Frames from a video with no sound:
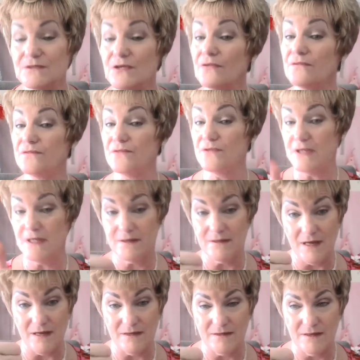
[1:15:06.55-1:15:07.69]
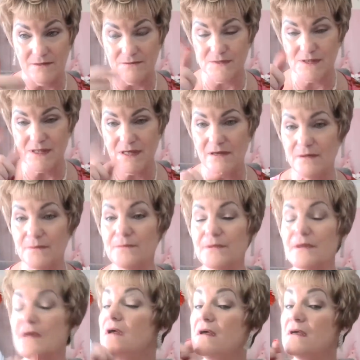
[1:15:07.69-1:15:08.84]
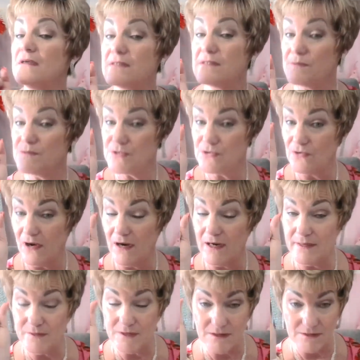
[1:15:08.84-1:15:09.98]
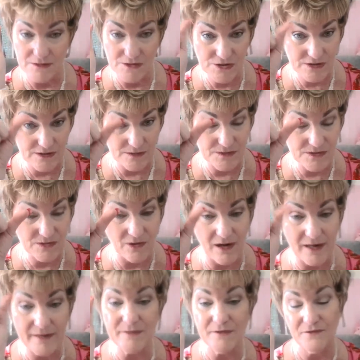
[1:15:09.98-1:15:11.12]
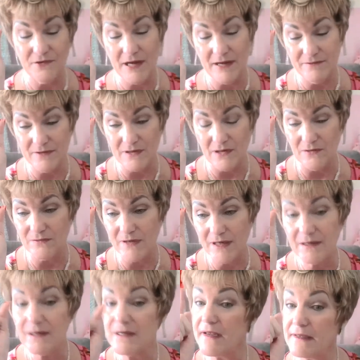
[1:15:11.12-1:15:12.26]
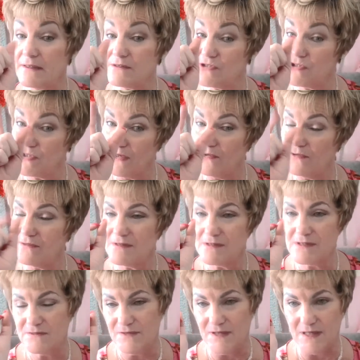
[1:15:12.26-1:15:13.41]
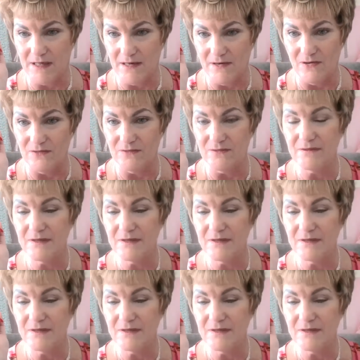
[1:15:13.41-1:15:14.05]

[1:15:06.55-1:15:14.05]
Don't forget that thumbs up, subscribe if you haven't already, and share this video.